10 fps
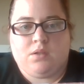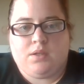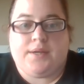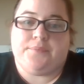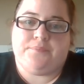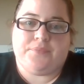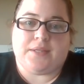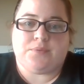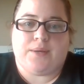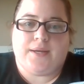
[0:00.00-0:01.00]
yeah,
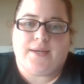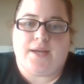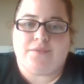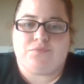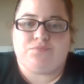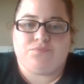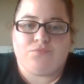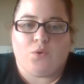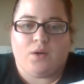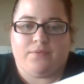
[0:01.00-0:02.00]
that's why I got
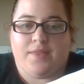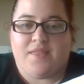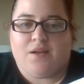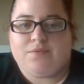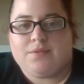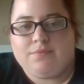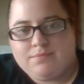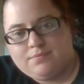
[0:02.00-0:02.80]
4 of the 1,000.